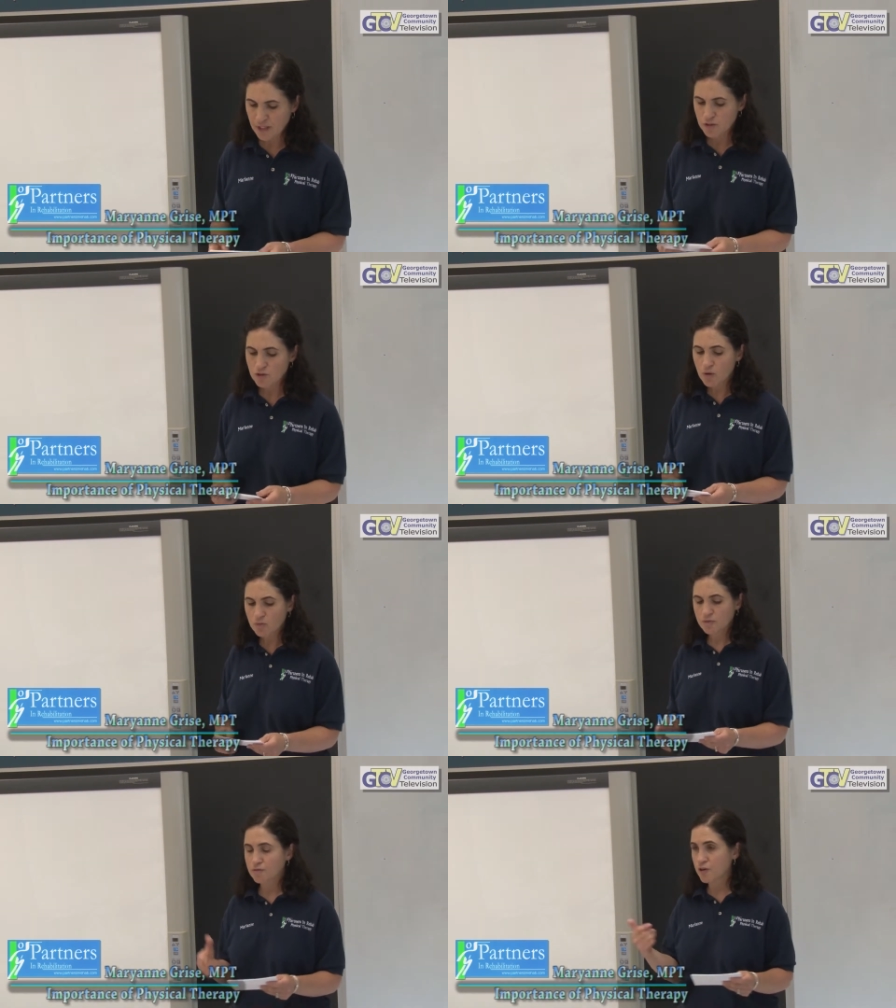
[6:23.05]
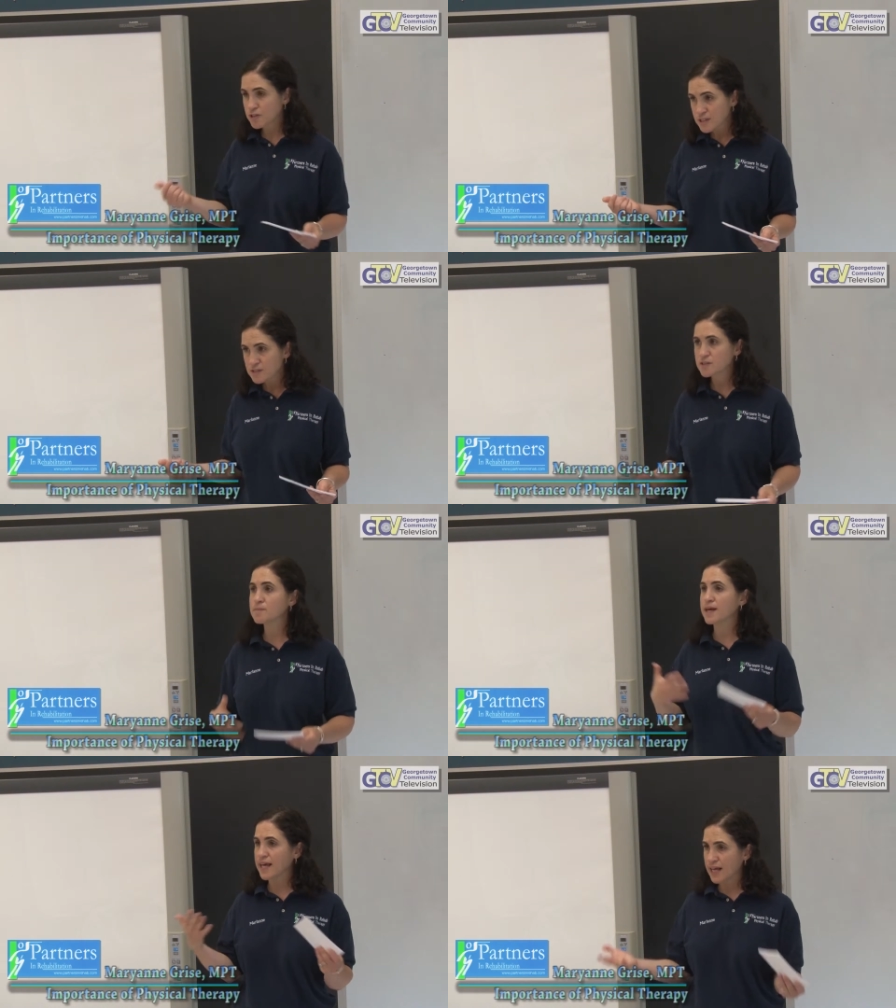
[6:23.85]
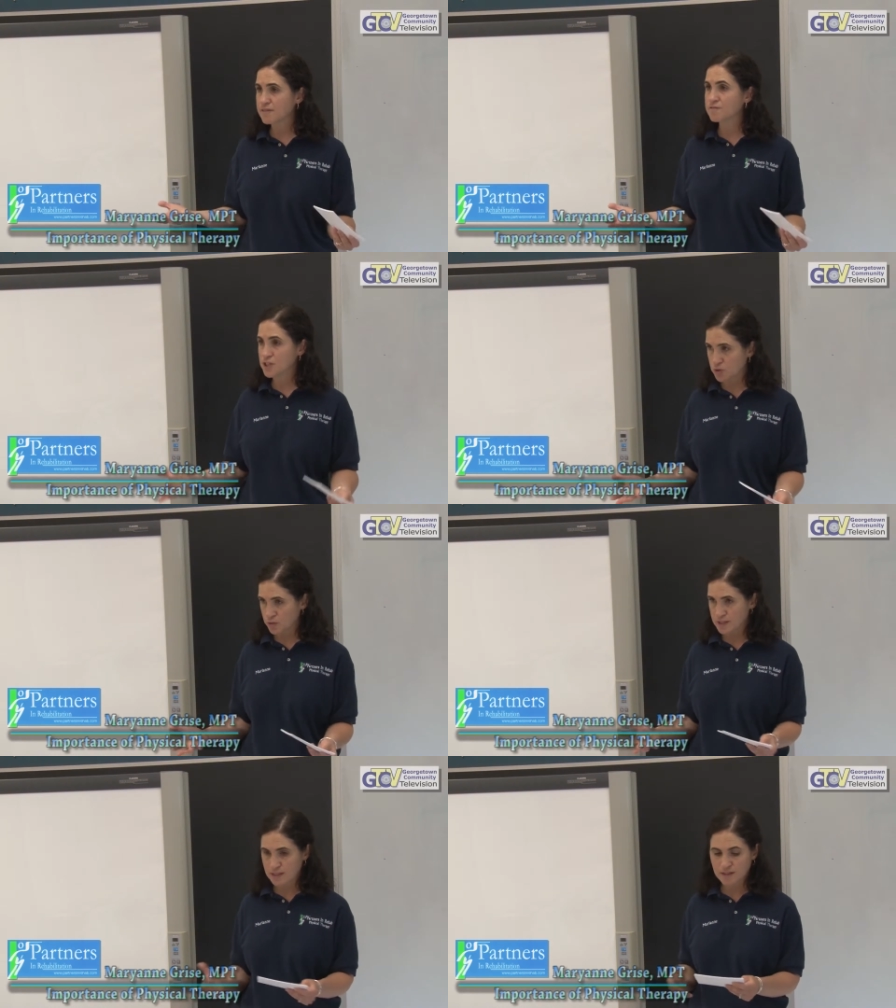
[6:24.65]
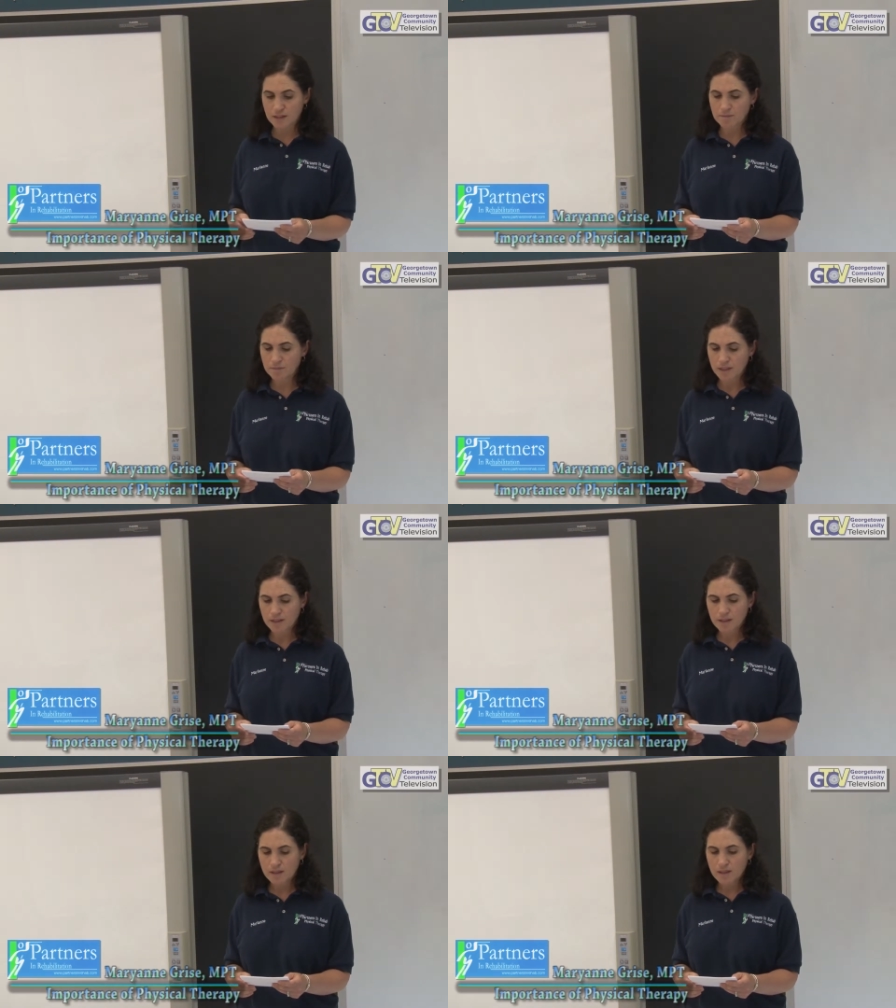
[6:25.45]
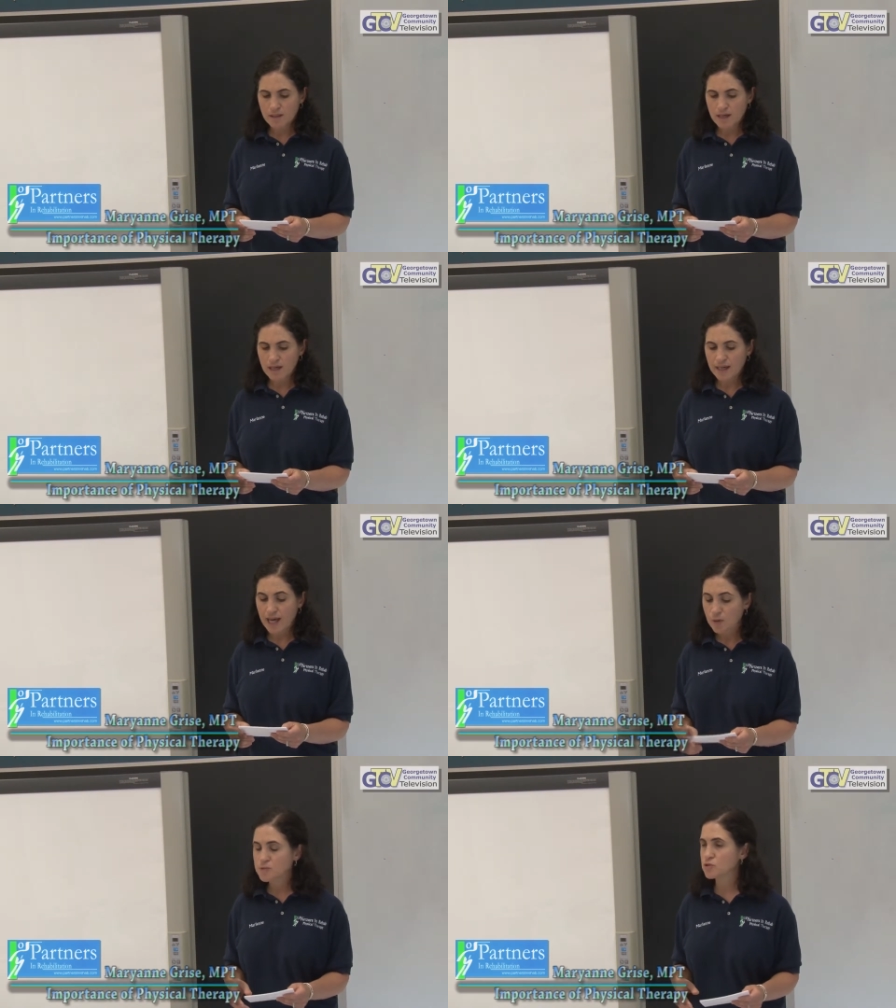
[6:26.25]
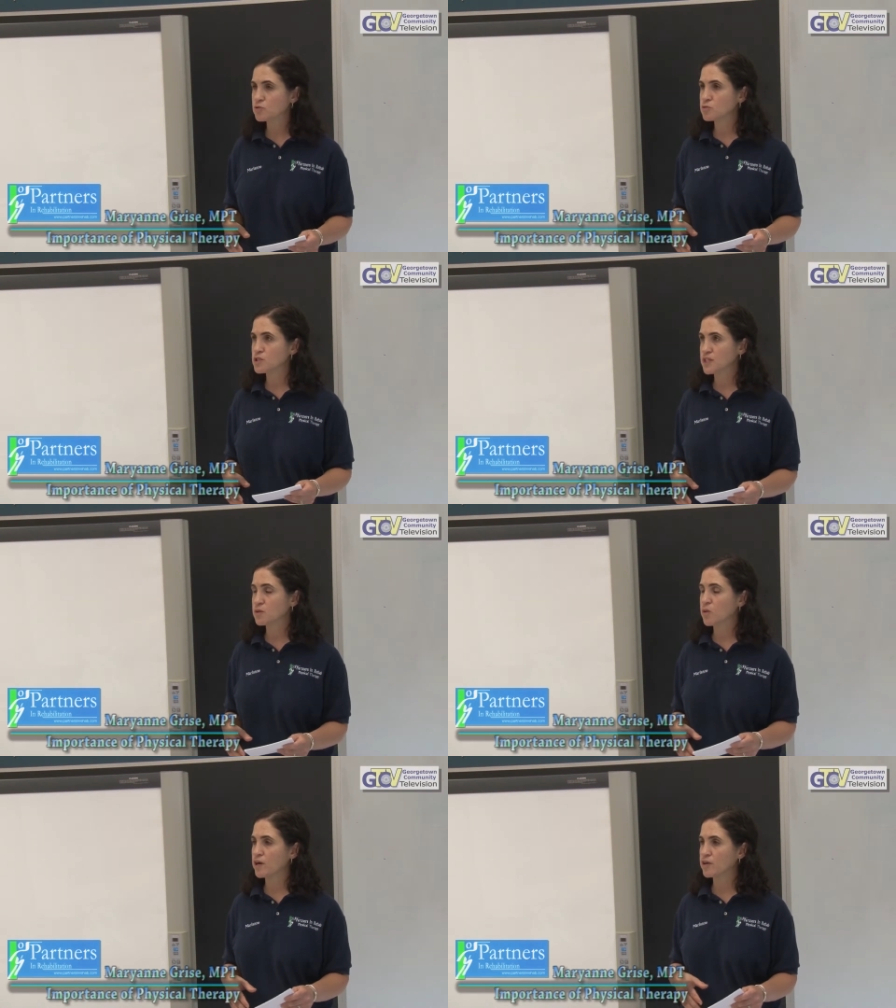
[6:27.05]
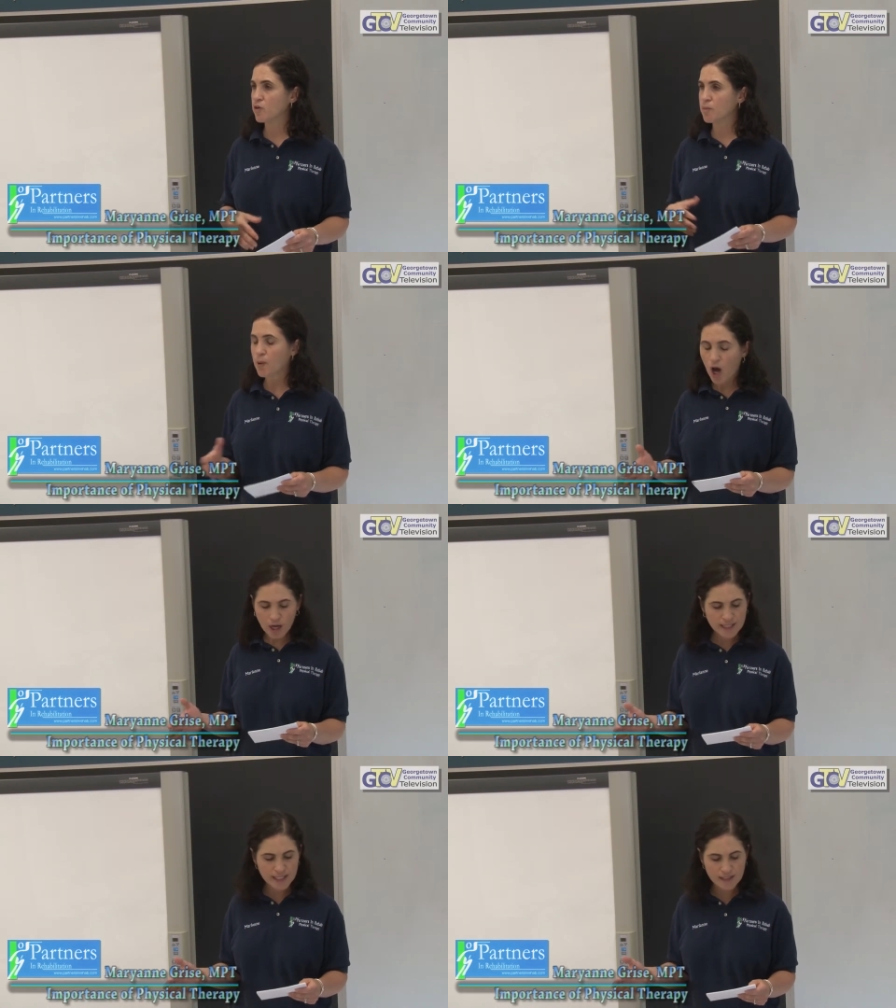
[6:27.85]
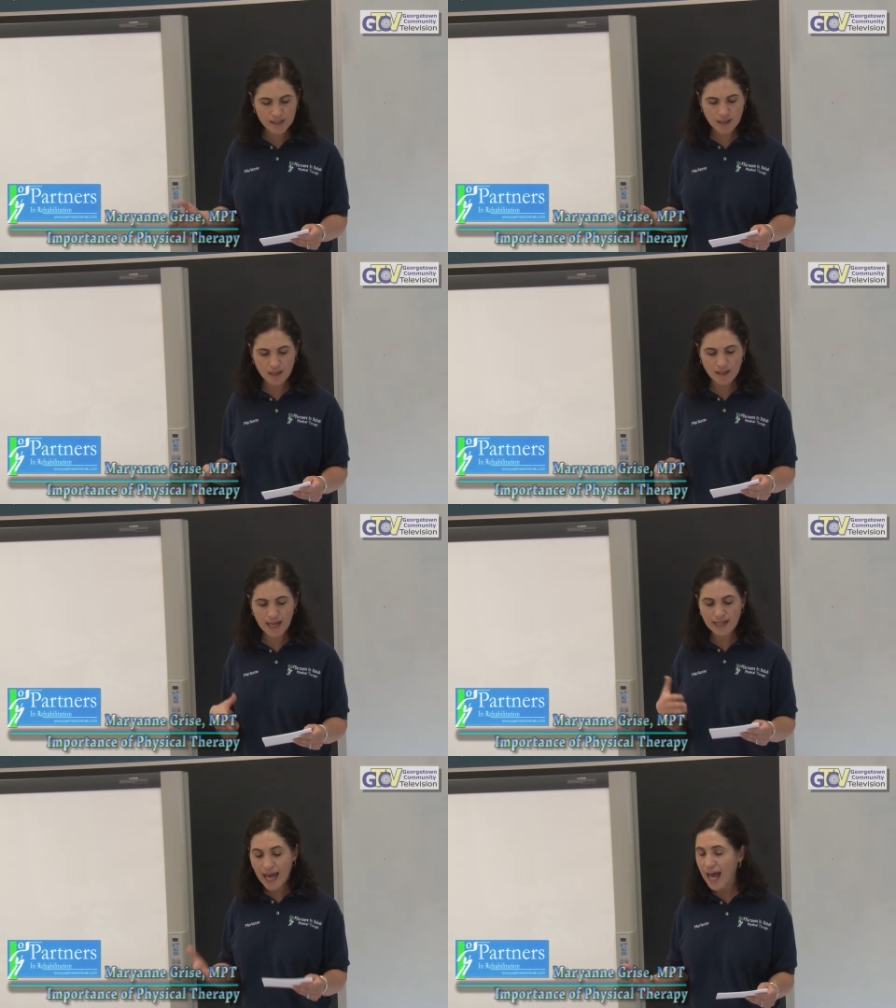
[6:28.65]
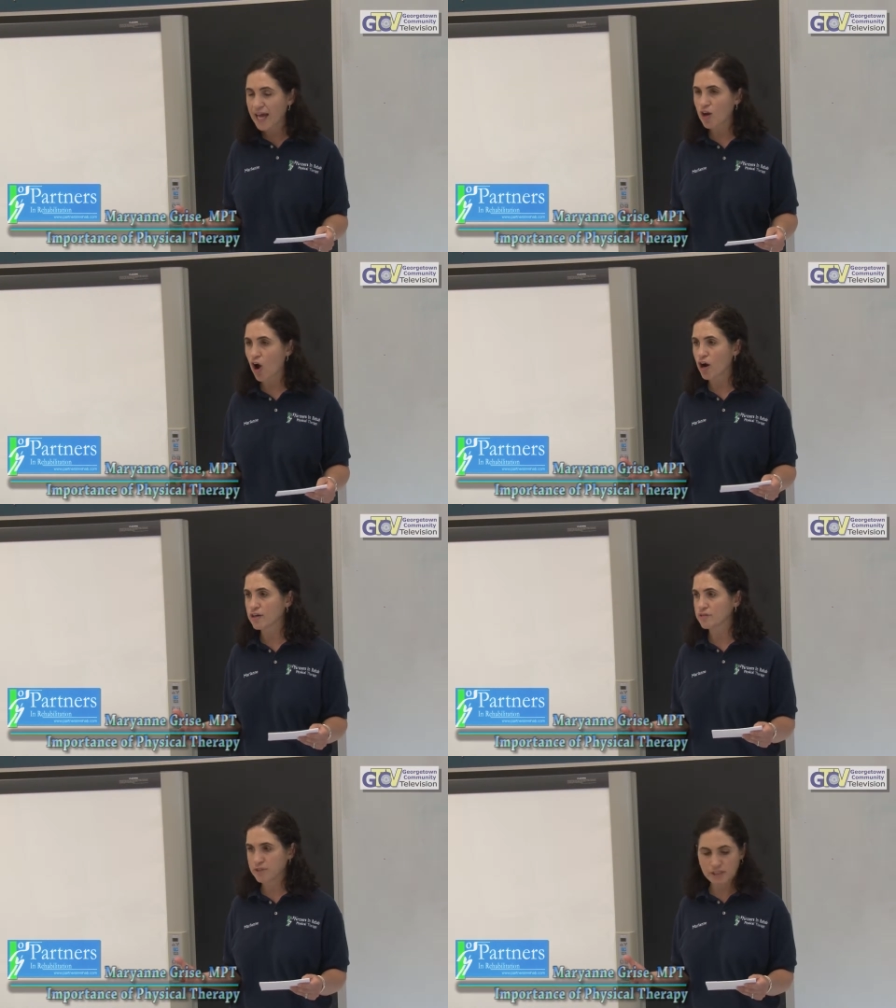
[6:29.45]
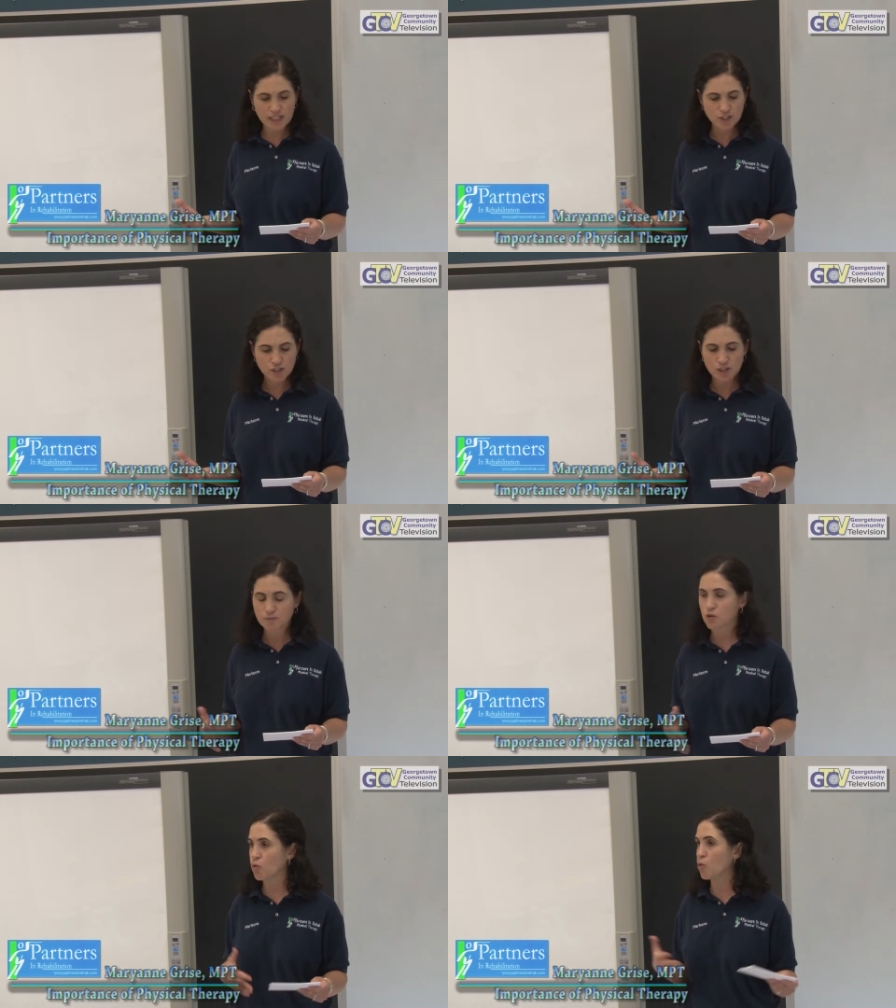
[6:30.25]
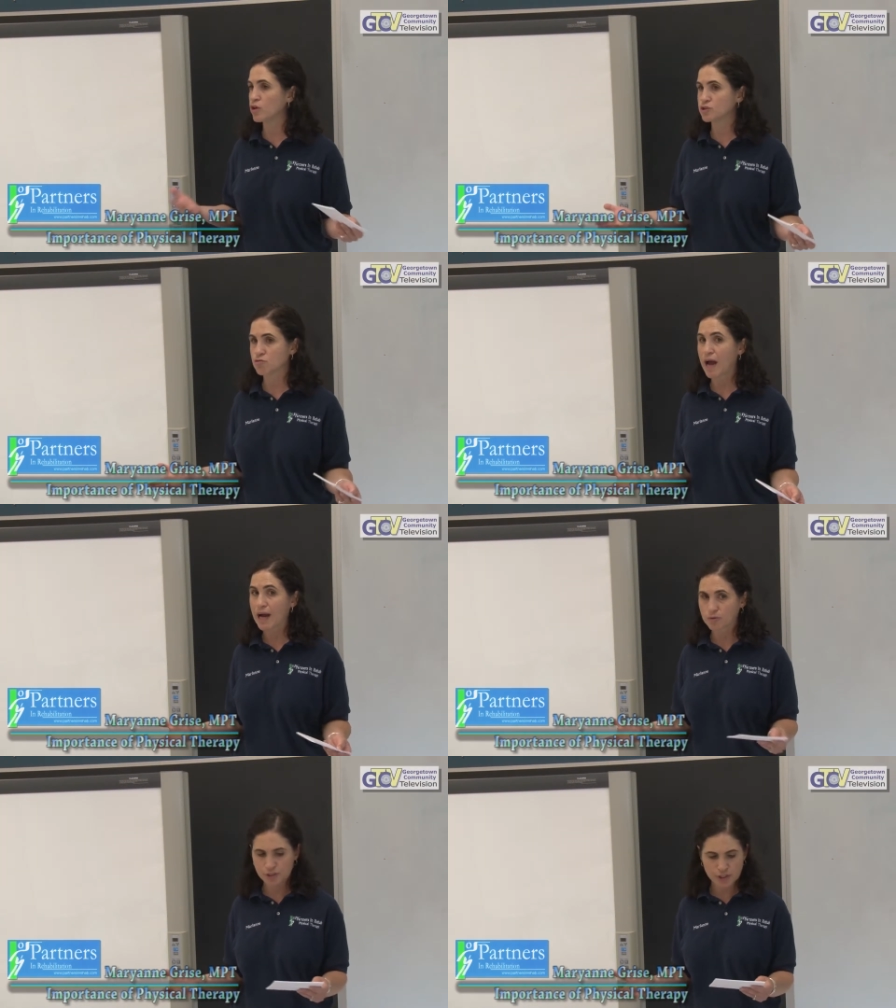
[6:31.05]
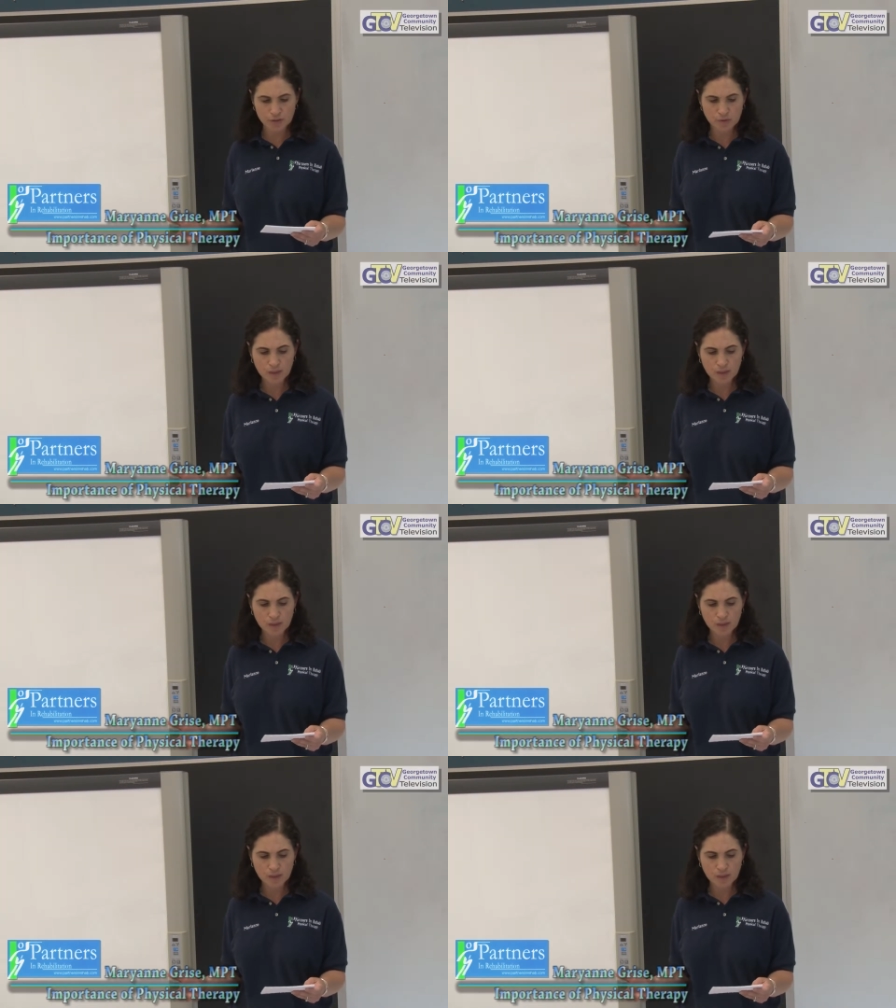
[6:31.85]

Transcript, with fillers: so, first system, again, visual system uh, helps you see where your body uh, and head are in relationship to the world around you.